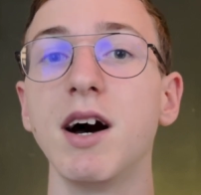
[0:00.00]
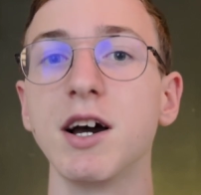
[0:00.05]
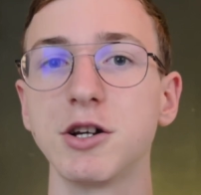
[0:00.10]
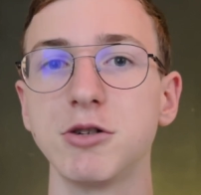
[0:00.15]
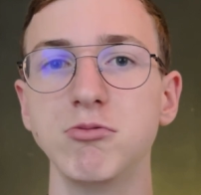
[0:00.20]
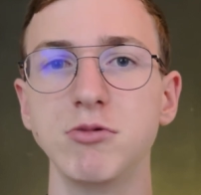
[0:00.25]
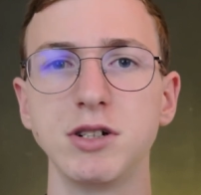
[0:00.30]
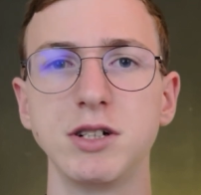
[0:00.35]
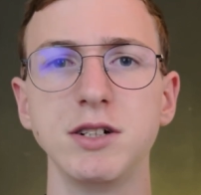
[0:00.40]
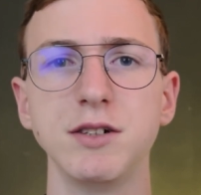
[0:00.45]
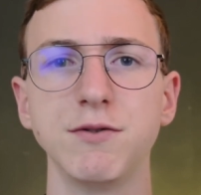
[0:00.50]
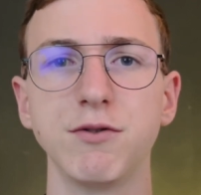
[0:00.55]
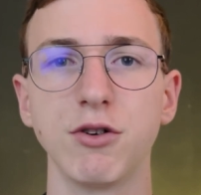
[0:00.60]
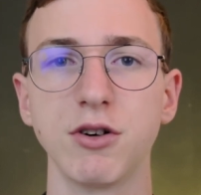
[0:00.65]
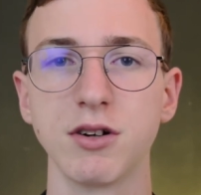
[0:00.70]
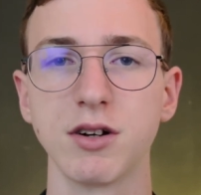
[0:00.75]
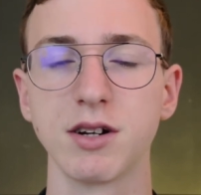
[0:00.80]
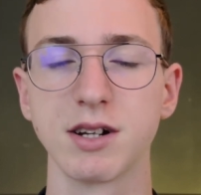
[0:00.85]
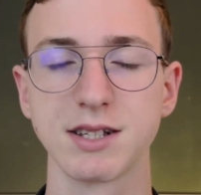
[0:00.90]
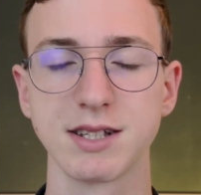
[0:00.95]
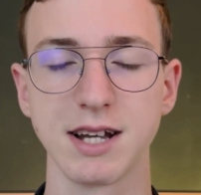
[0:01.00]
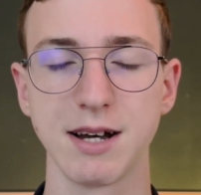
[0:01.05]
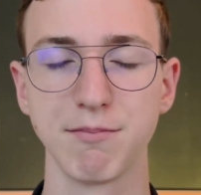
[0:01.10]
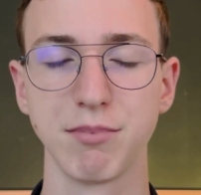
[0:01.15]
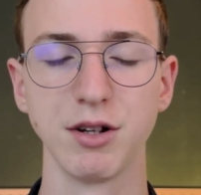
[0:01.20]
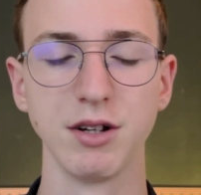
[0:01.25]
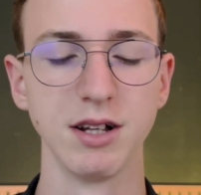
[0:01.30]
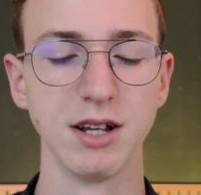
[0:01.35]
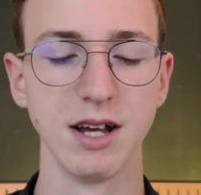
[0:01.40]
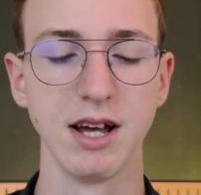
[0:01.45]
community, for
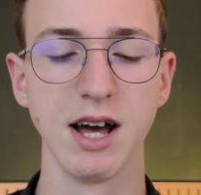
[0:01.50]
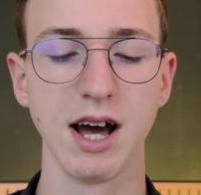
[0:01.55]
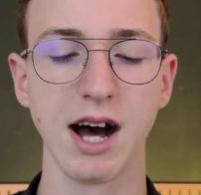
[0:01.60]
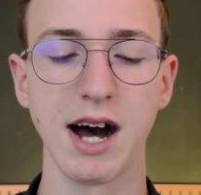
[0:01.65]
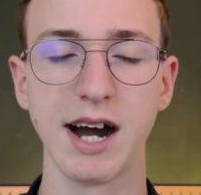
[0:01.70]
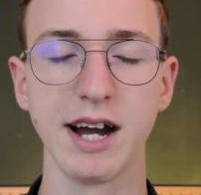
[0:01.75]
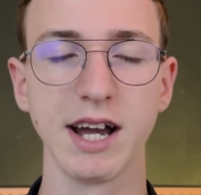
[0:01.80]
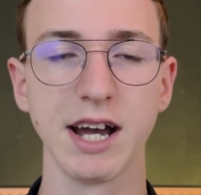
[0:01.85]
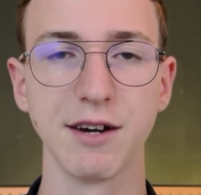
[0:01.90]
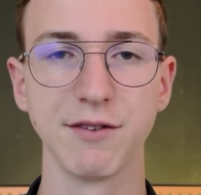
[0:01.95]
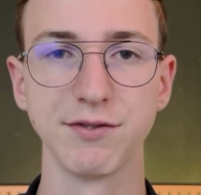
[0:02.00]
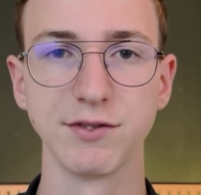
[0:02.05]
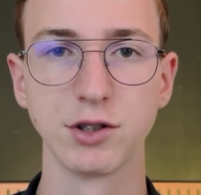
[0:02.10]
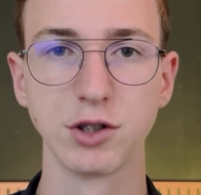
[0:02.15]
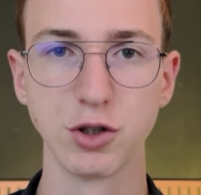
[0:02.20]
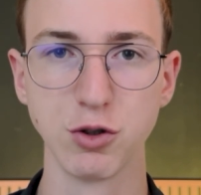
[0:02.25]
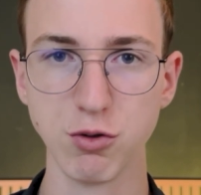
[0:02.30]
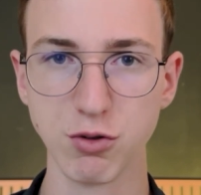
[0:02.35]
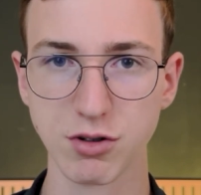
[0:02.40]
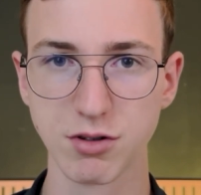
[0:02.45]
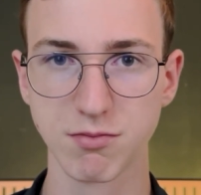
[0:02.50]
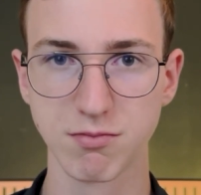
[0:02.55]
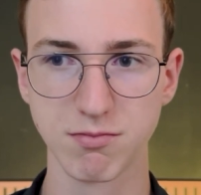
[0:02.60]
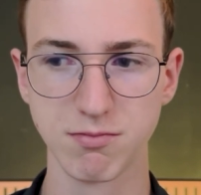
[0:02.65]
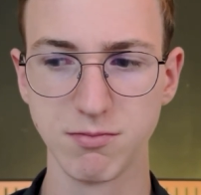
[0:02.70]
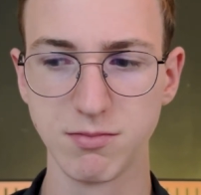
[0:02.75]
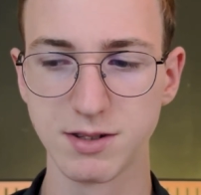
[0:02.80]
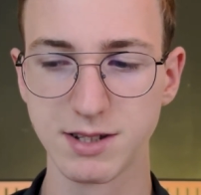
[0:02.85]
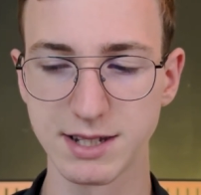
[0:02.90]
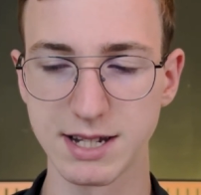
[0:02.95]
example, I have two
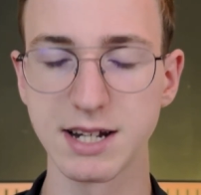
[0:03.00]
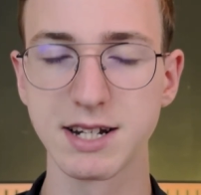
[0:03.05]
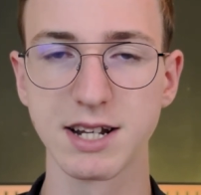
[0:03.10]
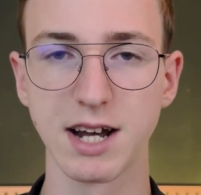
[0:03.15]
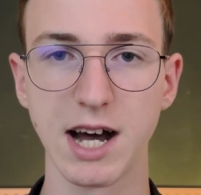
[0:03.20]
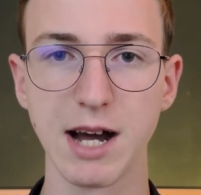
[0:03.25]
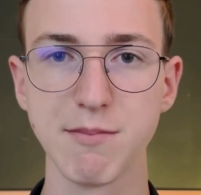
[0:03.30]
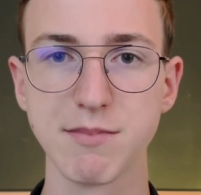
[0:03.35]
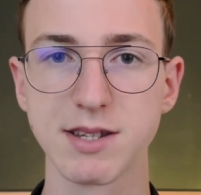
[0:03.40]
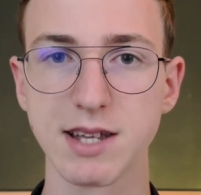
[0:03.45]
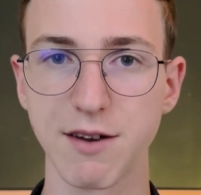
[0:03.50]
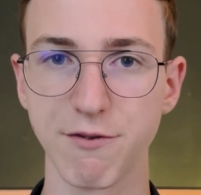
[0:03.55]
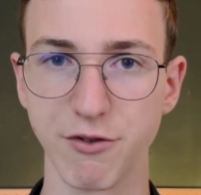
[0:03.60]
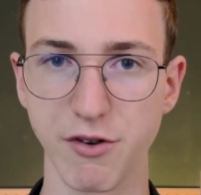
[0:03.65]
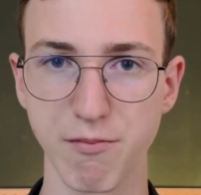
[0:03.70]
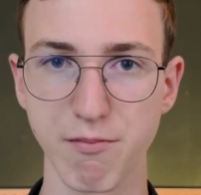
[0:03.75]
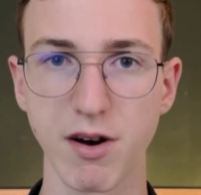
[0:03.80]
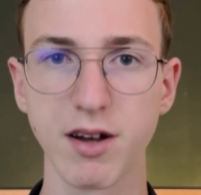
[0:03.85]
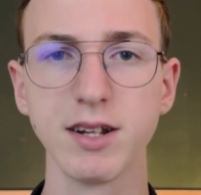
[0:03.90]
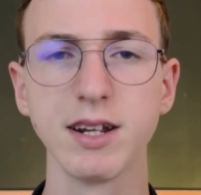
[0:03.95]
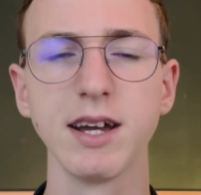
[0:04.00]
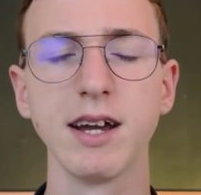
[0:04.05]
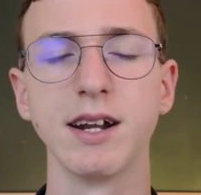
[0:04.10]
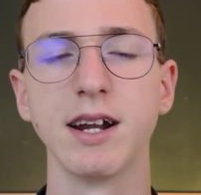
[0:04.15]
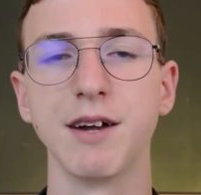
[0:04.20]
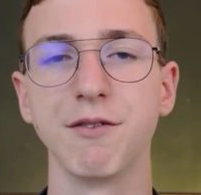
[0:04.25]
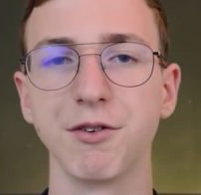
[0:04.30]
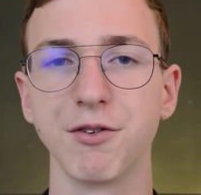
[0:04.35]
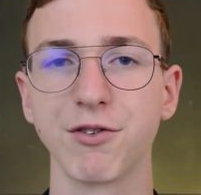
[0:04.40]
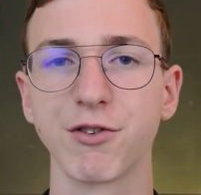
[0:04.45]
set times every Monday and
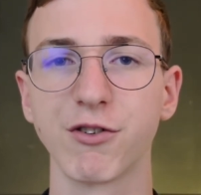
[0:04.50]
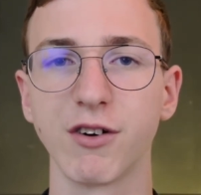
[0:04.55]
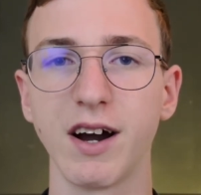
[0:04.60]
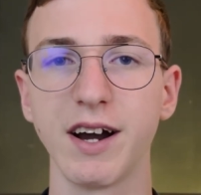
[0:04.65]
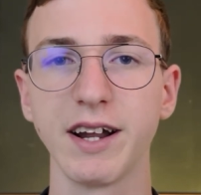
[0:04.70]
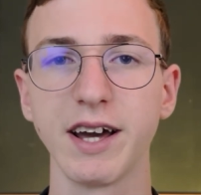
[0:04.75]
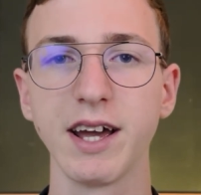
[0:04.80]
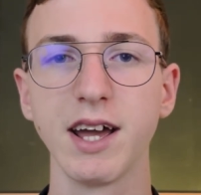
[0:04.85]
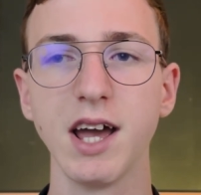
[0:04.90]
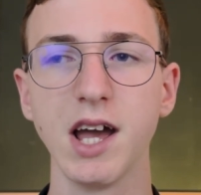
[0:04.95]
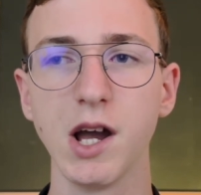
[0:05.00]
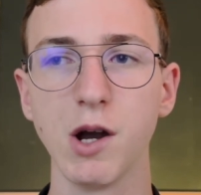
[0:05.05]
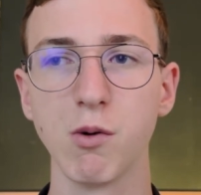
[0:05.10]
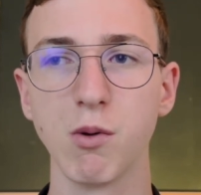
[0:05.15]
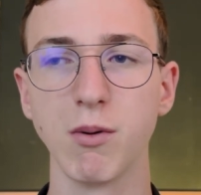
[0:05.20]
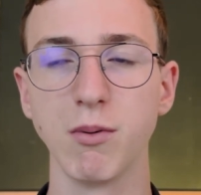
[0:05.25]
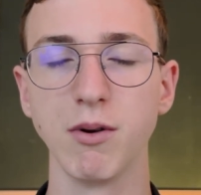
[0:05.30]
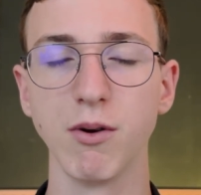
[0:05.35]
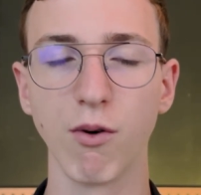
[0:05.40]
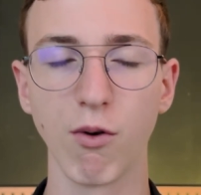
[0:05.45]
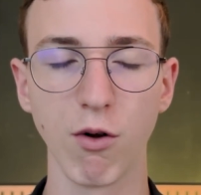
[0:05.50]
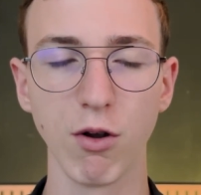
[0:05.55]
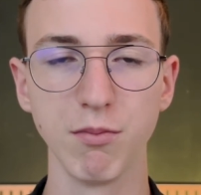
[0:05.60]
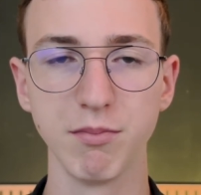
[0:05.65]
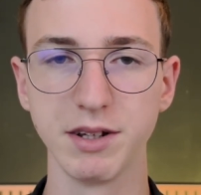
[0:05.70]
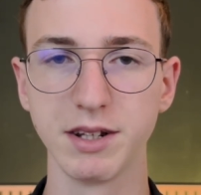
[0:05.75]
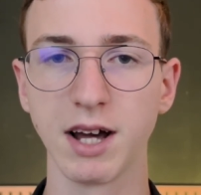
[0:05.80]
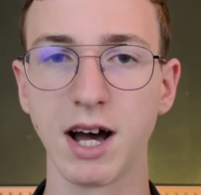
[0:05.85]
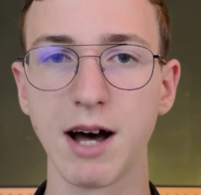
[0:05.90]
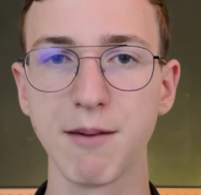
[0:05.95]
every Friday where we all
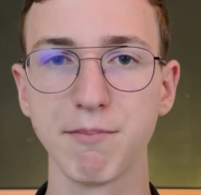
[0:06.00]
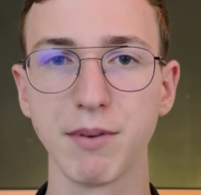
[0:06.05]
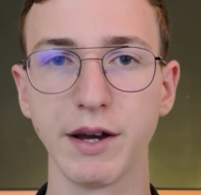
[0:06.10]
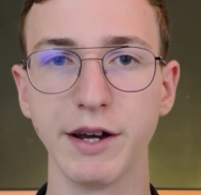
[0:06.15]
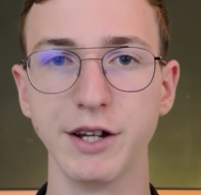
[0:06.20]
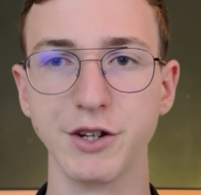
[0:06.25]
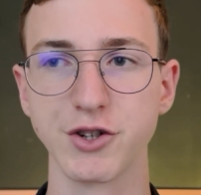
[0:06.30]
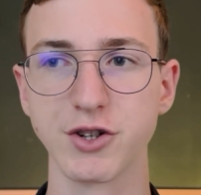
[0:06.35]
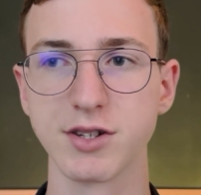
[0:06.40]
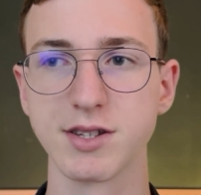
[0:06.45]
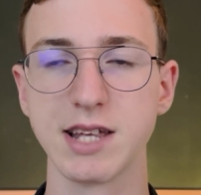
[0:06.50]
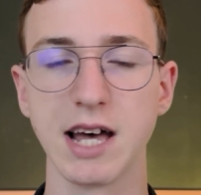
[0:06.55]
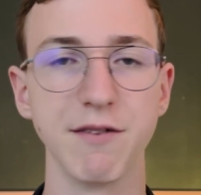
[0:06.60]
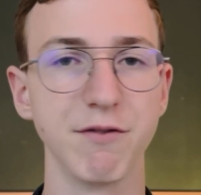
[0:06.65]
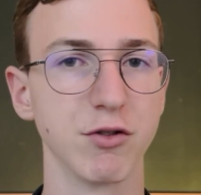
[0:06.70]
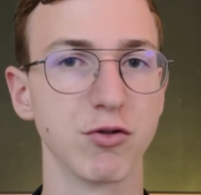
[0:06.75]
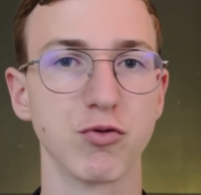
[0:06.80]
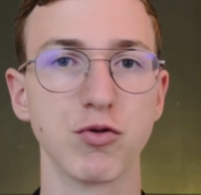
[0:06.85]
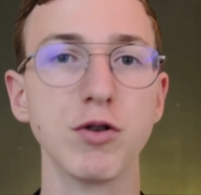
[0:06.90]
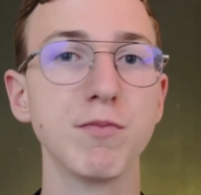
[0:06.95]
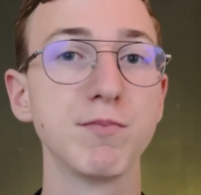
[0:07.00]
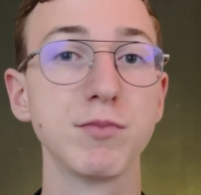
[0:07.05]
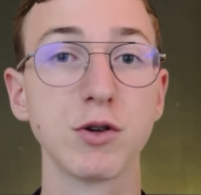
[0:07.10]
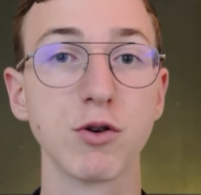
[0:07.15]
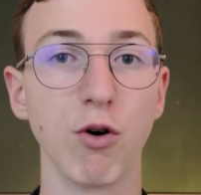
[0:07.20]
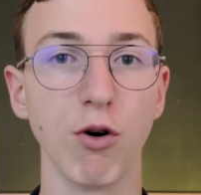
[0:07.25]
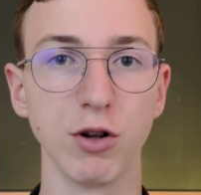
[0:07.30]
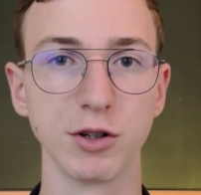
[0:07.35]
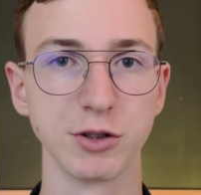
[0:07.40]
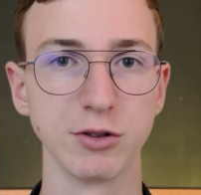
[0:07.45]
meet up and just have a group
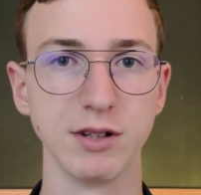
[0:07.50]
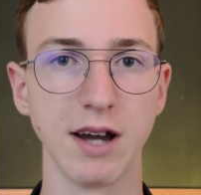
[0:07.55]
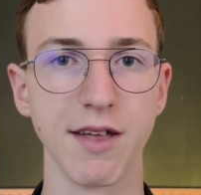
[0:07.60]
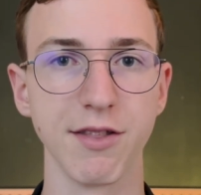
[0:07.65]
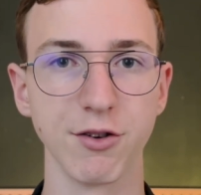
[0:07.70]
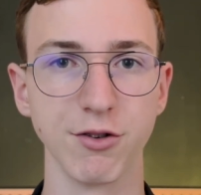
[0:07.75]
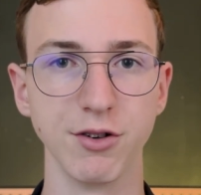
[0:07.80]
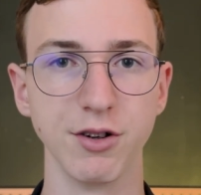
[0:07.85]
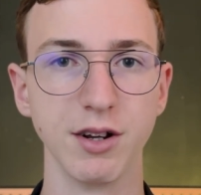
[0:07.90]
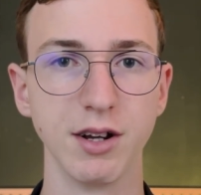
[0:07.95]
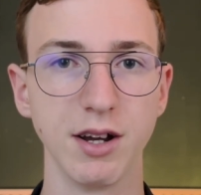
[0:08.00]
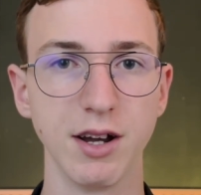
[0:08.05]
call together.